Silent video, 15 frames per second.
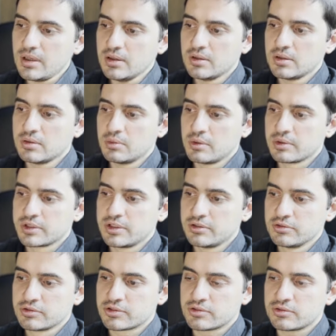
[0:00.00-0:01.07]
we will
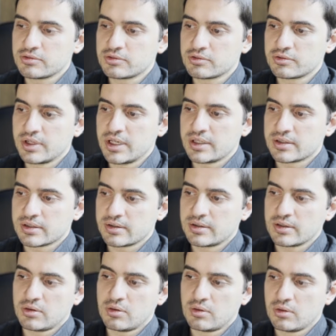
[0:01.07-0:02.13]
use to create
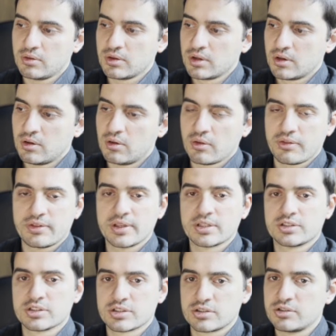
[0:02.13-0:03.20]
the whole thing
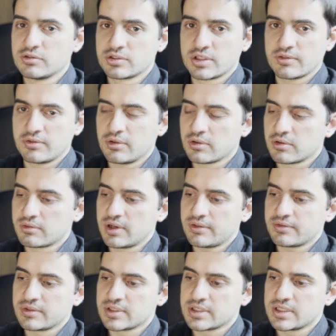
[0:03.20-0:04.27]
just using photo
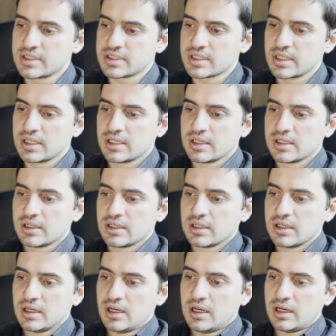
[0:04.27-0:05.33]
references,
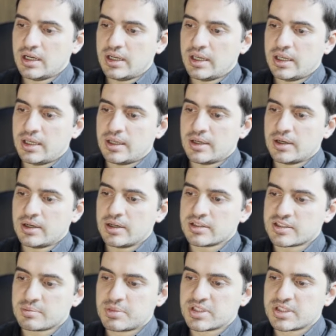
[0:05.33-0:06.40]
a
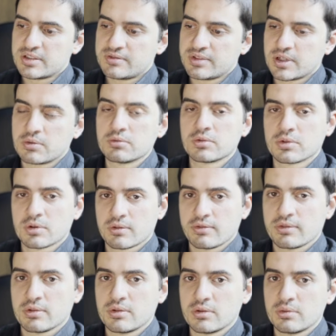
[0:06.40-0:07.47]
specific
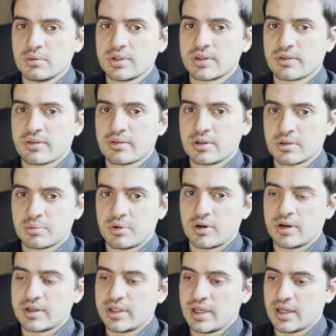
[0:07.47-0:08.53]
workflow with
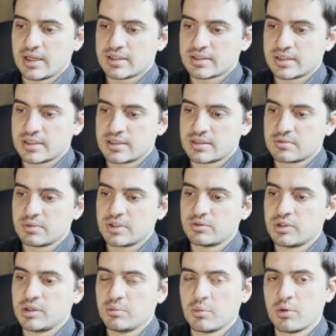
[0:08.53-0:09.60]
third-party assets when
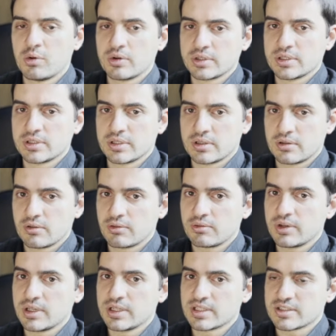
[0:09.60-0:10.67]
you import it into
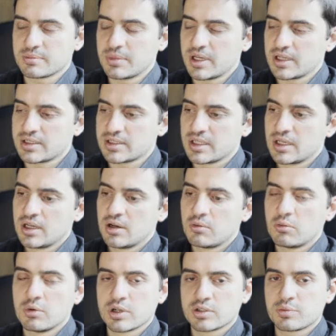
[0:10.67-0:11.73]
3ds Max,
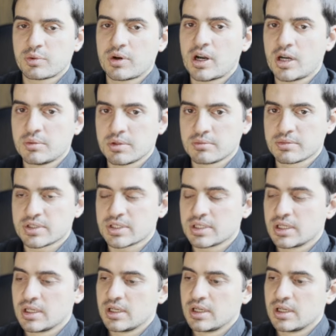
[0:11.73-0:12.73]
what problems